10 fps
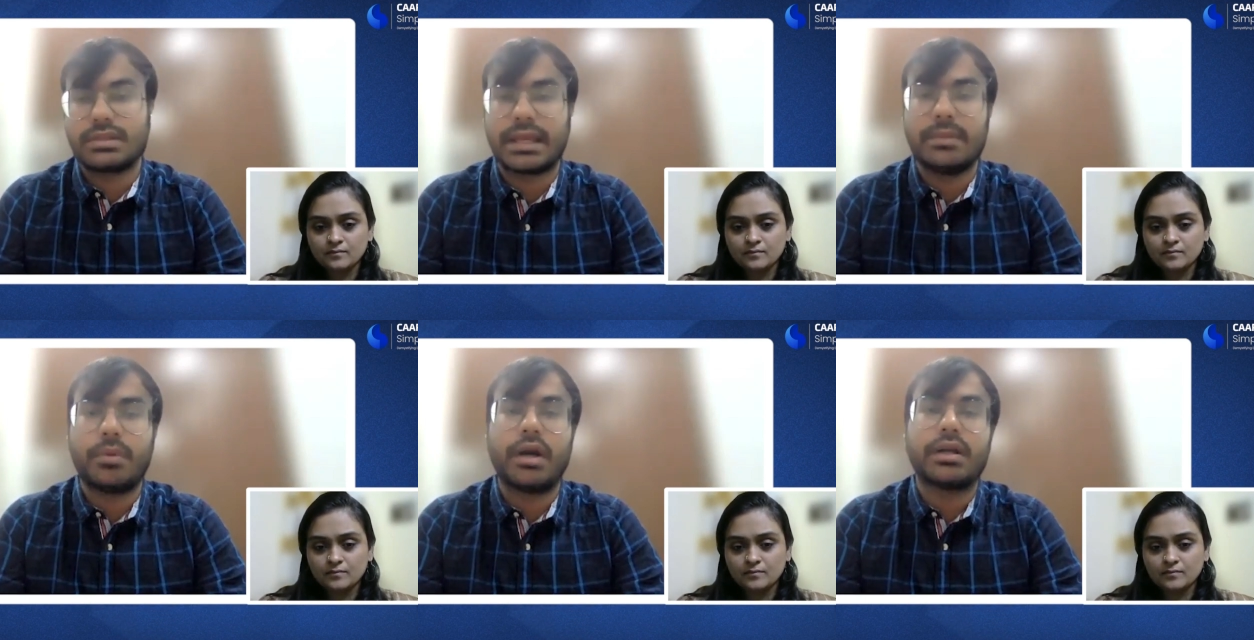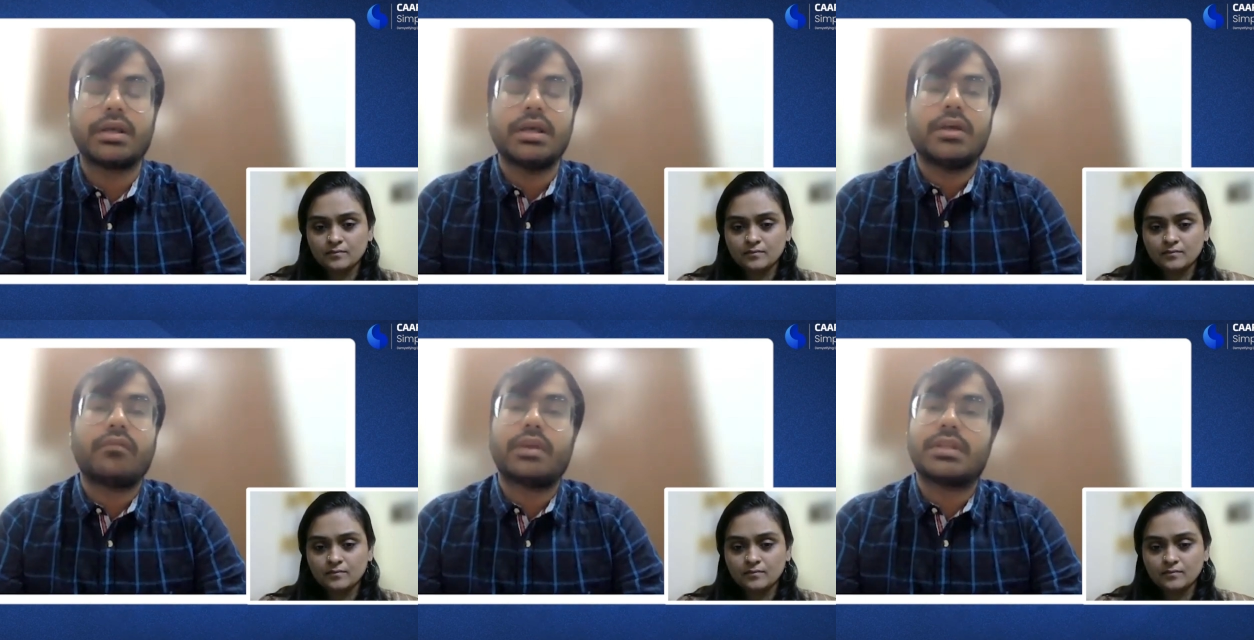Speaker 1: second part
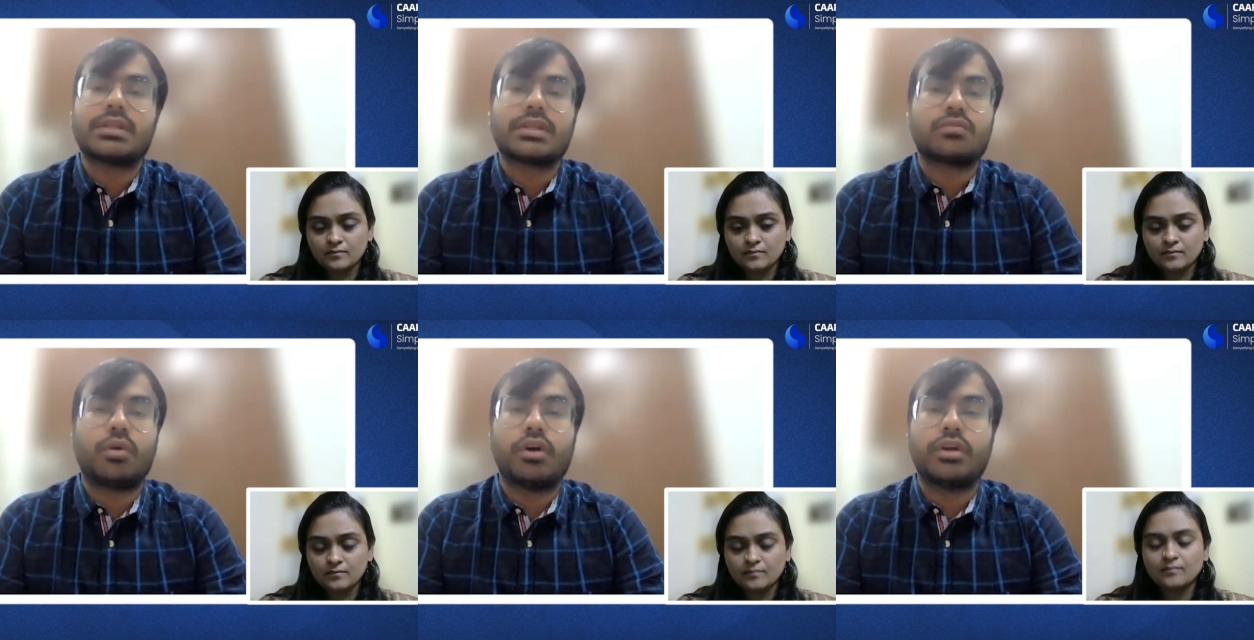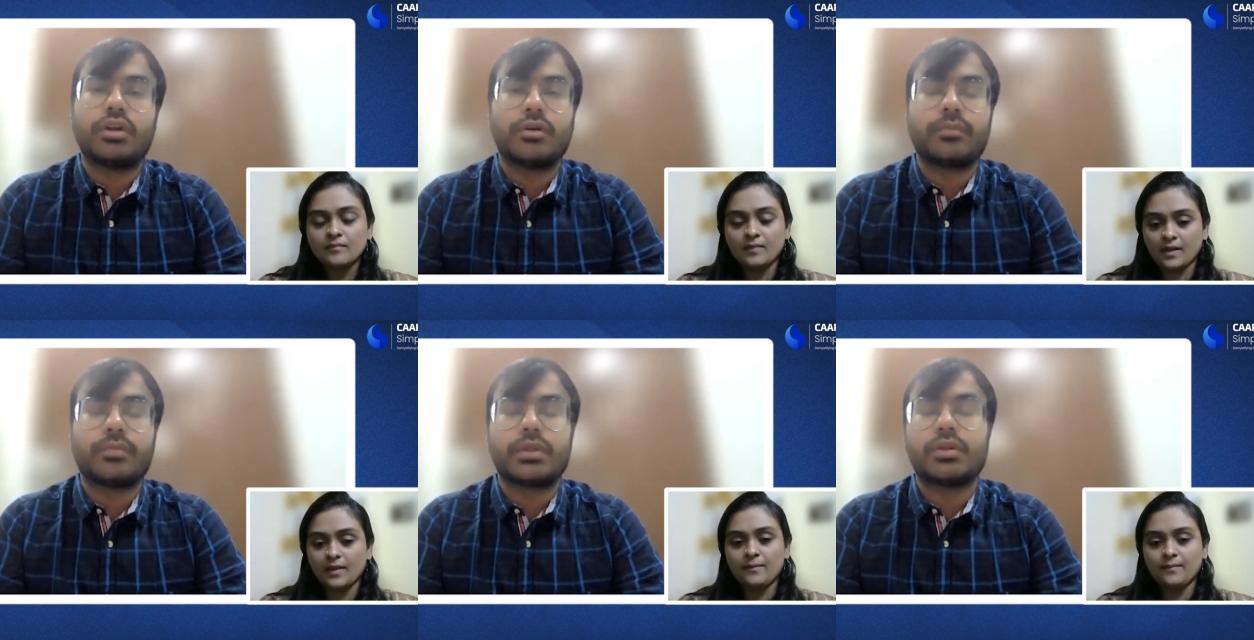where they just want you
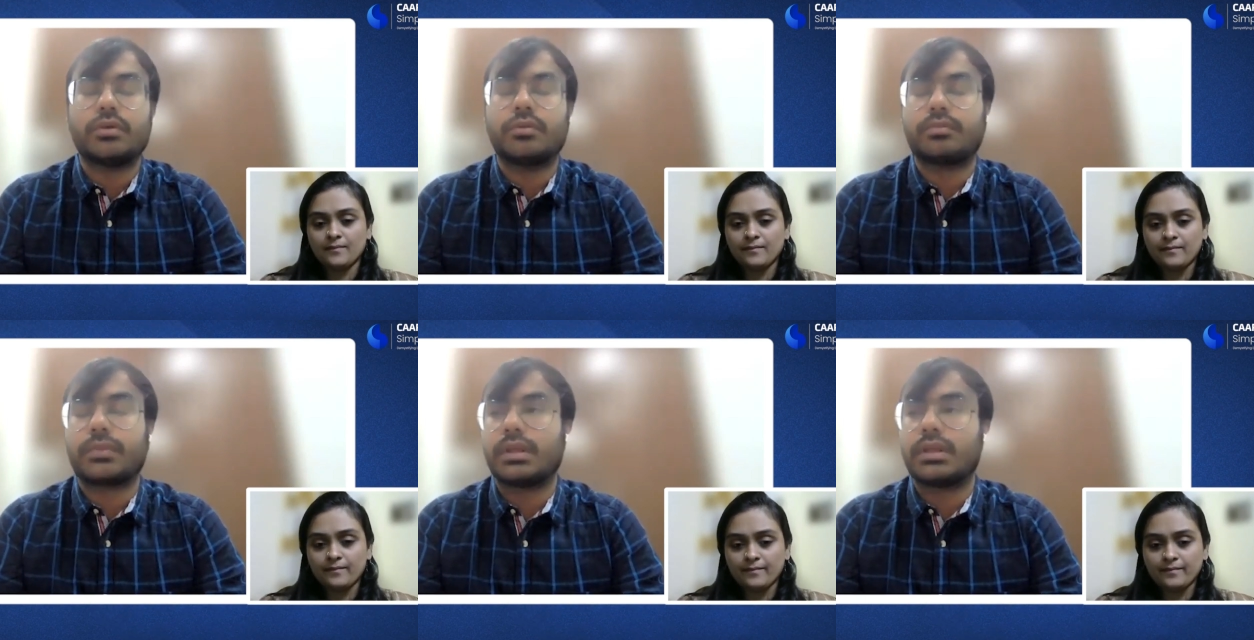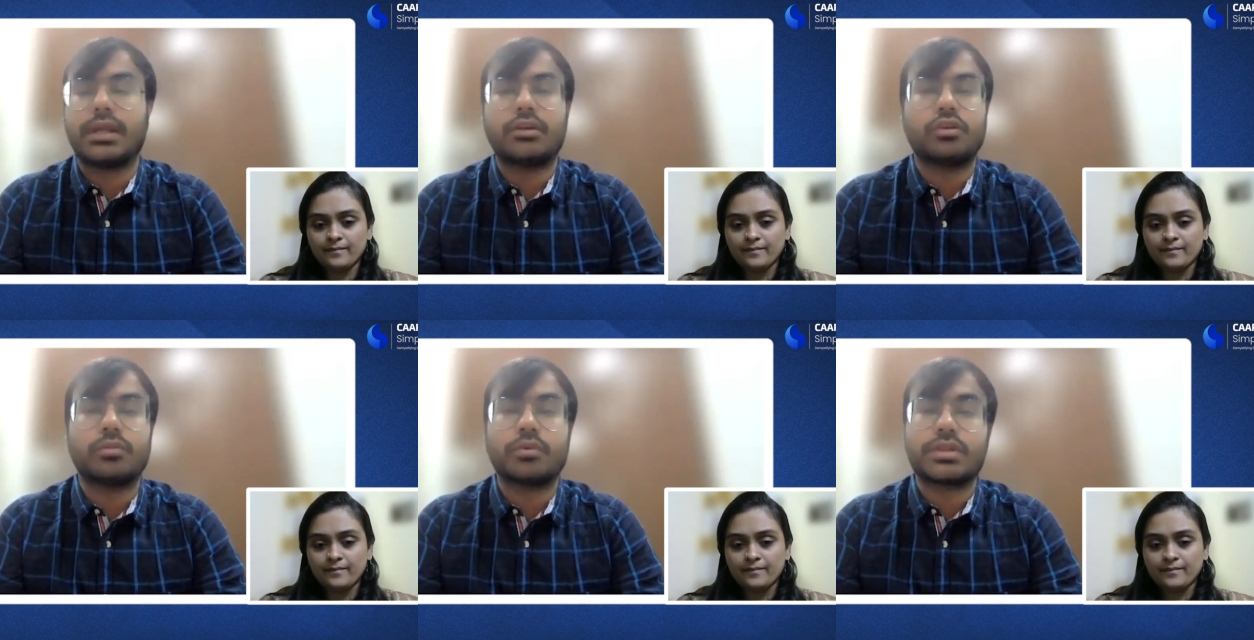know to get
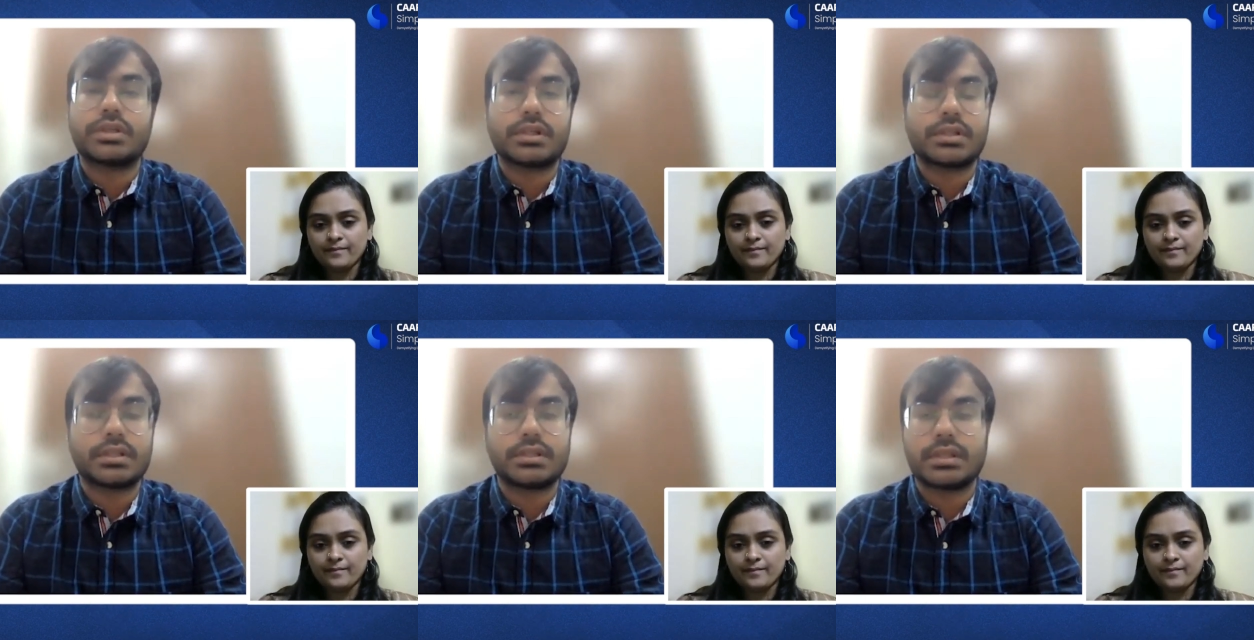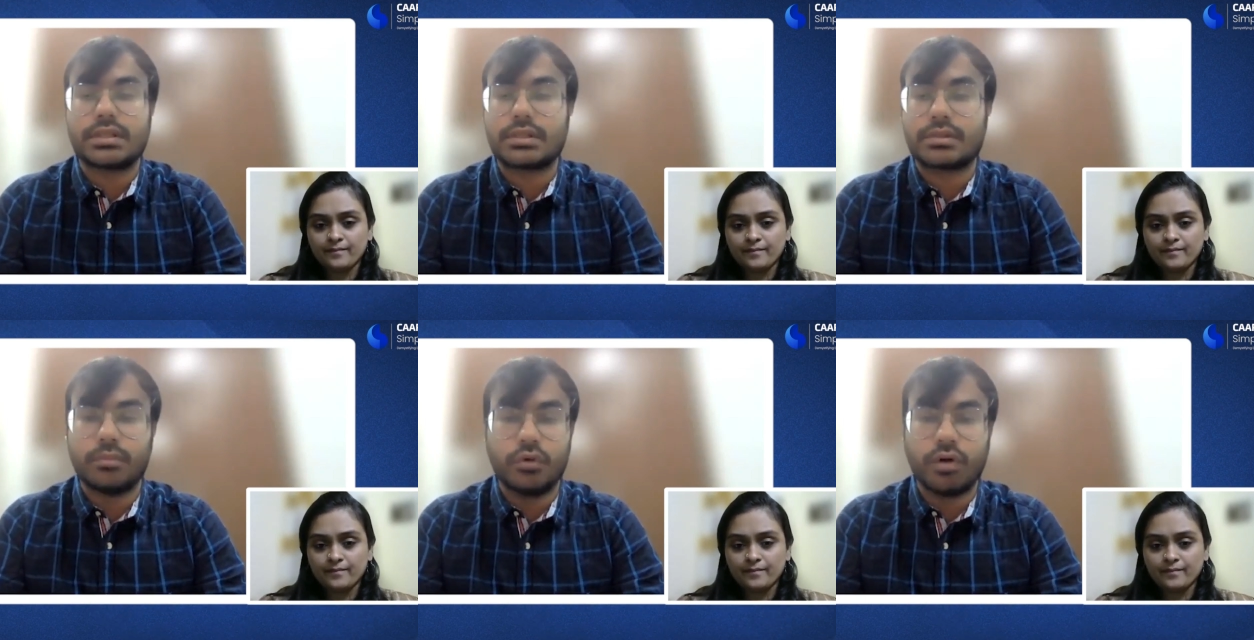to do procedures and
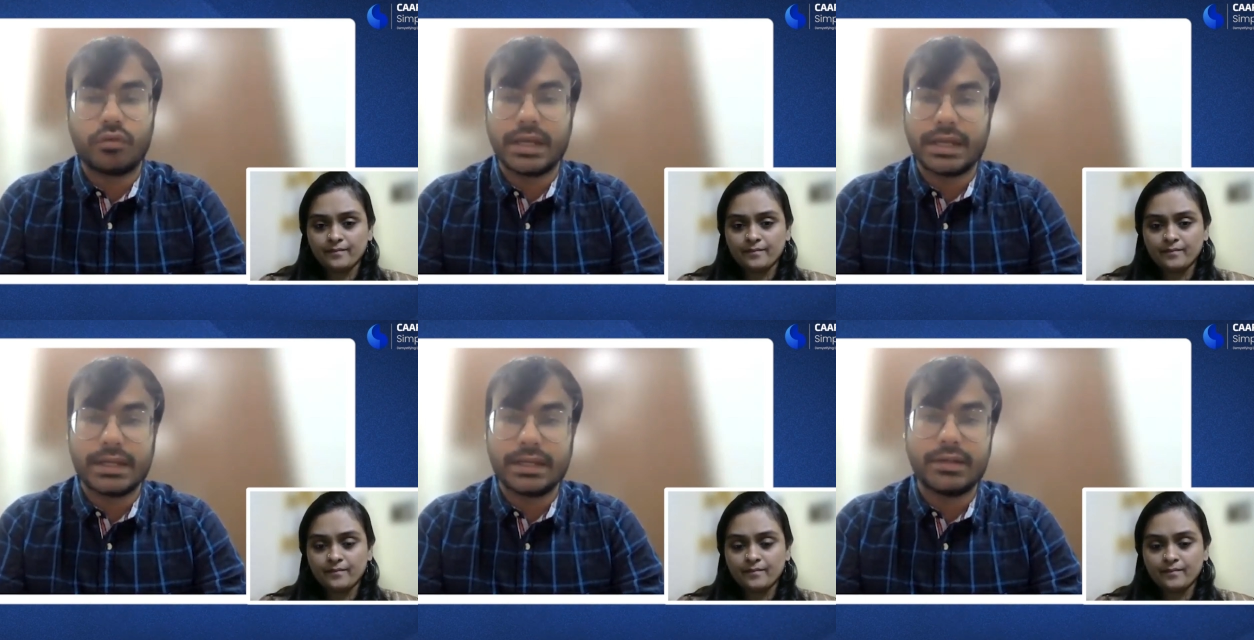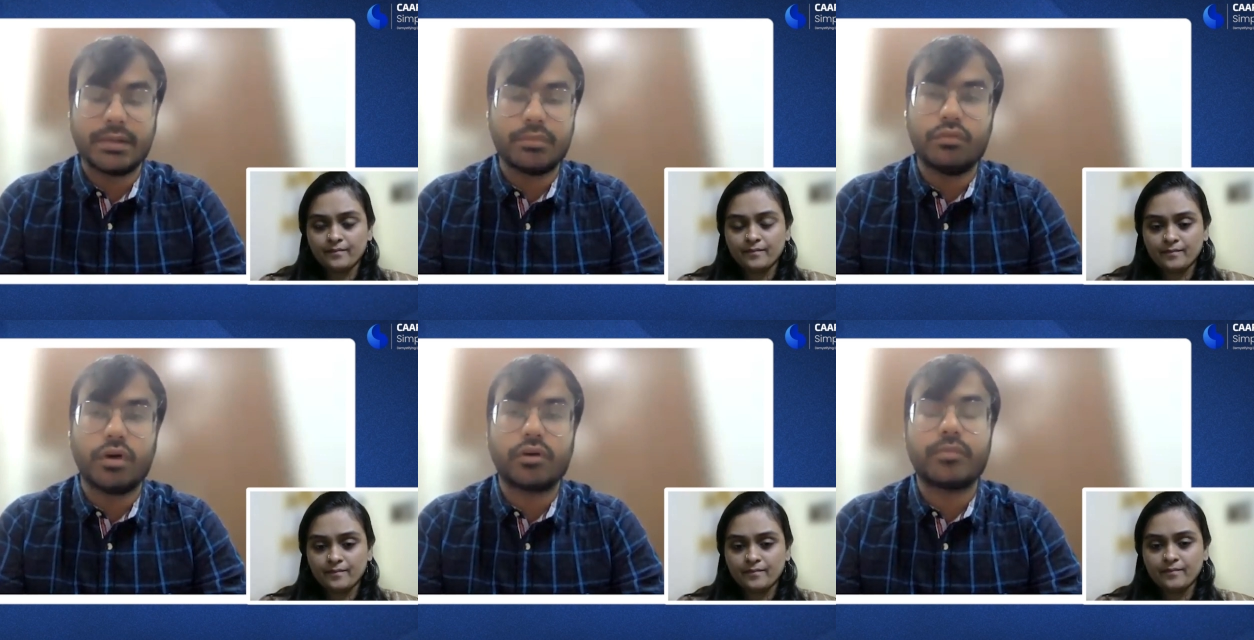just move out, get a degree and
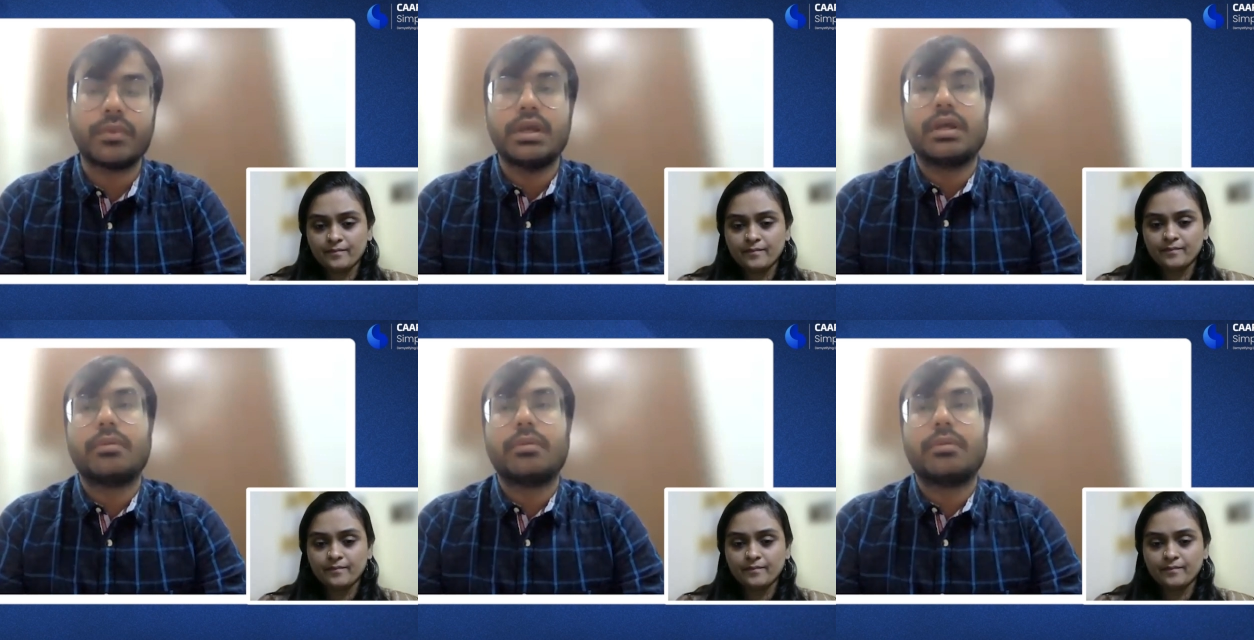move out.